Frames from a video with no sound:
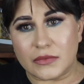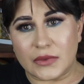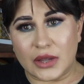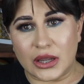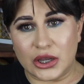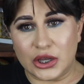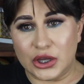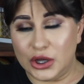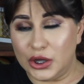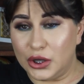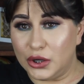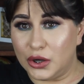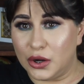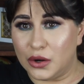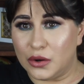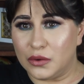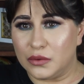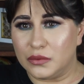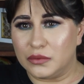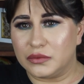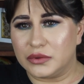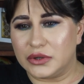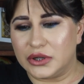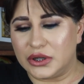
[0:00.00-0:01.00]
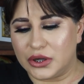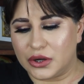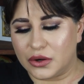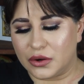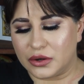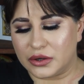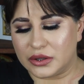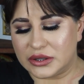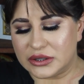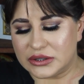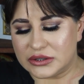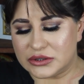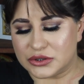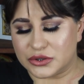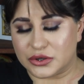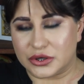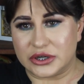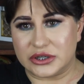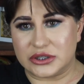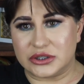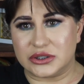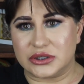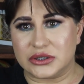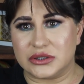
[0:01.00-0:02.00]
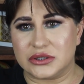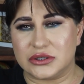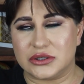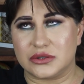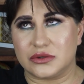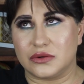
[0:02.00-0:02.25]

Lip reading: you go to these Christian